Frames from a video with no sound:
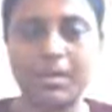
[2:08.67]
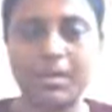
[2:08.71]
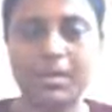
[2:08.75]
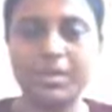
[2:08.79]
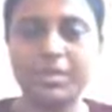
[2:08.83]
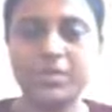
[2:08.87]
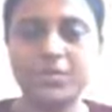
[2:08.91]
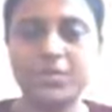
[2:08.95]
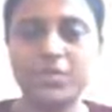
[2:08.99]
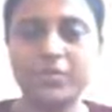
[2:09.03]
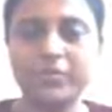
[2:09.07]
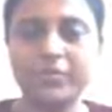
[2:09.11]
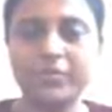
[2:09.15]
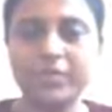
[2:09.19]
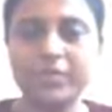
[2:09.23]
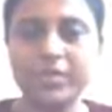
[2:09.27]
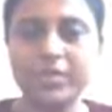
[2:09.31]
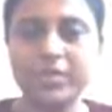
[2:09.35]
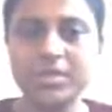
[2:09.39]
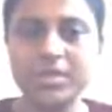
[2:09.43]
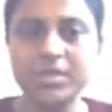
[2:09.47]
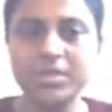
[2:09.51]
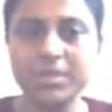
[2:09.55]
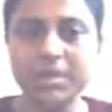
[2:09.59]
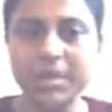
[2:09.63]
So the
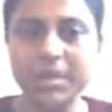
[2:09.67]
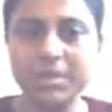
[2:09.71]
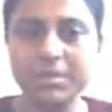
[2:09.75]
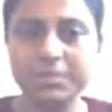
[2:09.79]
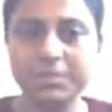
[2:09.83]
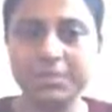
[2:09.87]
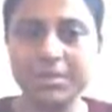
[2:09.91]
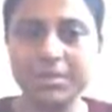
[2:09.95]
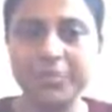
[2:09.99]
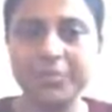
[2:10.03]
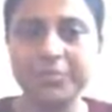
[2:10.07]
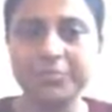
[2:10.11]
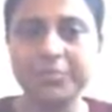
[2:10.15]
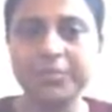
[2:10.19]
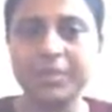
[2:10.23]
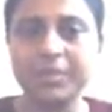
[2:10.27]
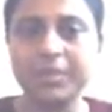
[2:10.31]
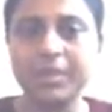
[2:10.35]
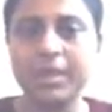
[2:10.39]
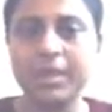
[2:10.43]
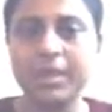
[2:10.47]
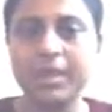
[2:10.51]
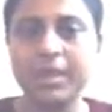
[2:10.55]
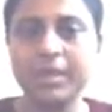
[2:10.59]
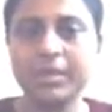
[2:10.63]
first step
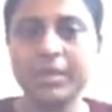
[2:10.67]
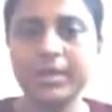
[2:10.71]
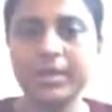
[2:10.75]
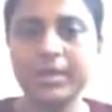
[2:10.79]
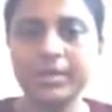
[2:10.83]
in